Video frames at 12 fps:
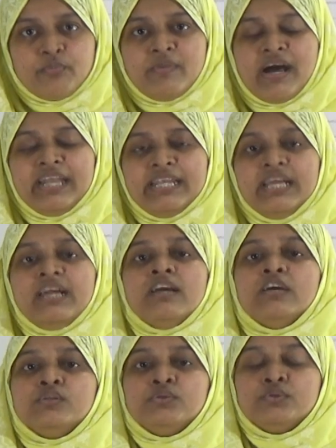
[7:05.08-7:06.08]
money
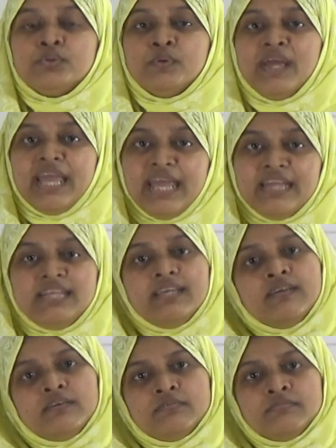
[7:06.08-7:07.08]
through
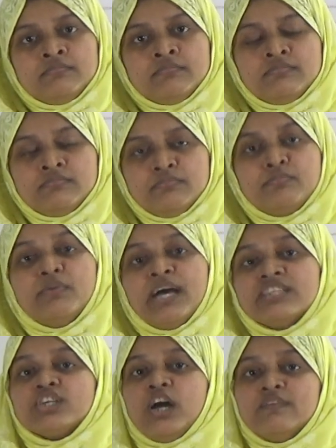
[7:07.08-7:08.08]
any
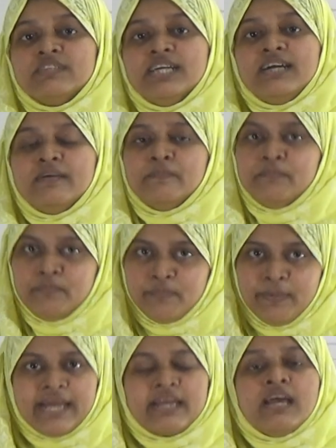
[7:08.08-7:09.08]
branch of the
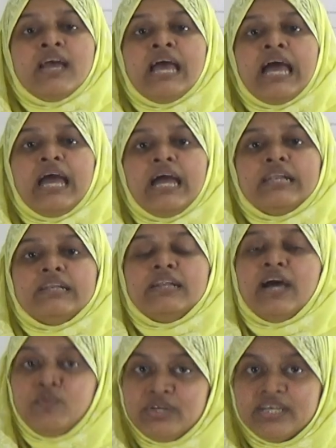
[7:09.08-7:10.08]
bank. And
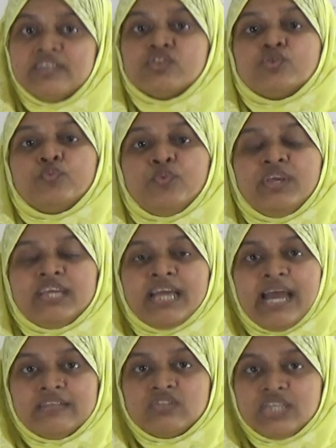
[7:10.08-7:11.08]
nowadays we
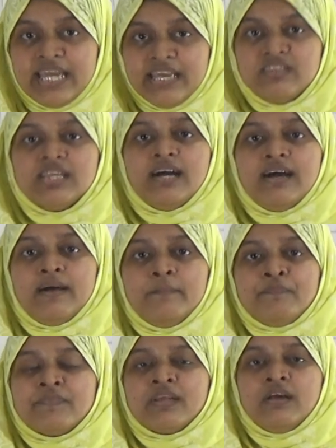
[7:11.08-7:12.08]
can take the
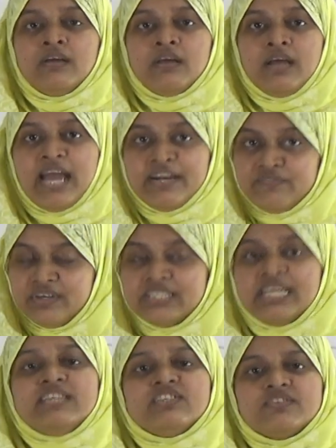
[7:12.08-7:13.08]

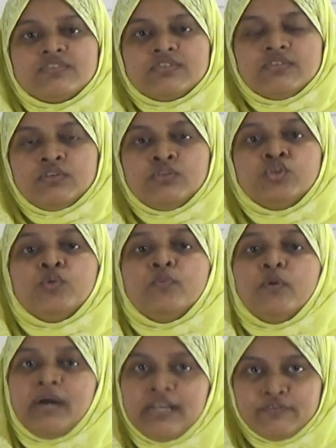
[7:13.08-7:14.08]
advantages through
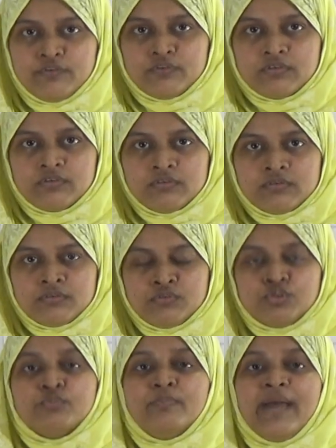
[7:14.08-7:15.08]
mobile phone,
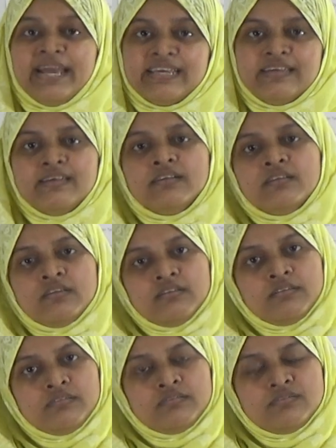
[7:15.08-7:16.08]
through banking
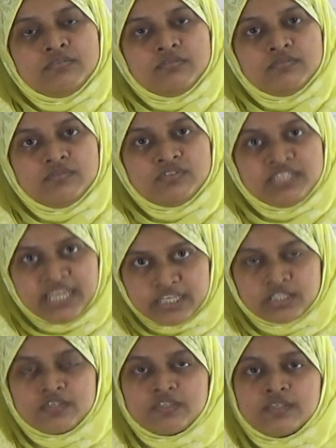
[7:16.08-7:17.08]

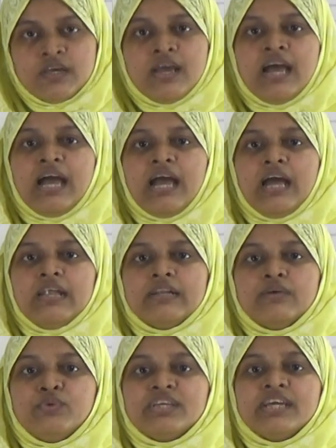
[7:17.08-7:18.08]
sectors,
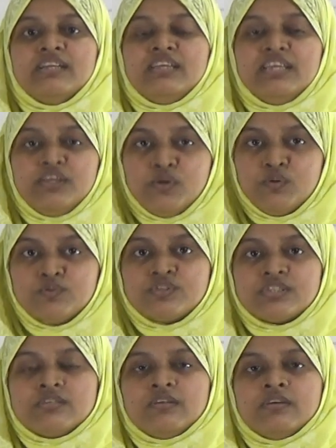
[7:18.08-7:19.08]
and we can
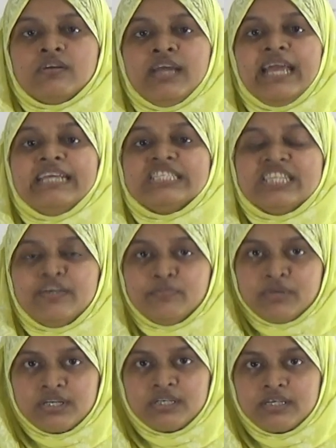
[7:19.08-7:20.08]
use
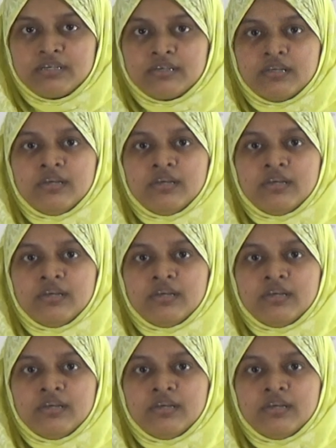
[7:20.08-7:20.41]
ATM card